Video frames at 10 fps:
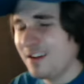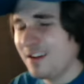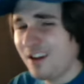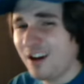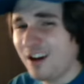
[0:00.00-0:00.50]

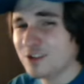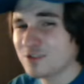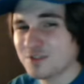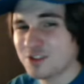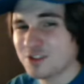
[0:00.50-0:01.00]
hundreds
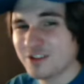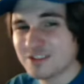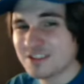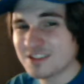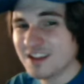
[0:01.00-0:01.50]
of
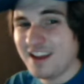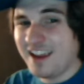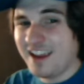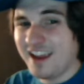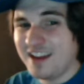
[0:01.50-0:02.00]
shirts,
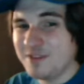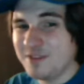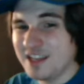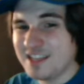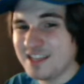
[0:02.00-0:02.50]
and it
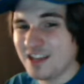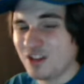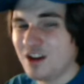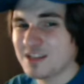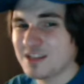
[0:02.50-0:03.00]
would take a
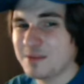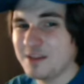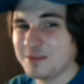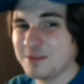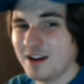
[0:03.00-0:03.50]
long time to get
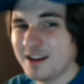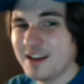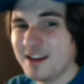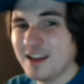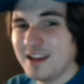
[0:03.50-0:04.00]
them done.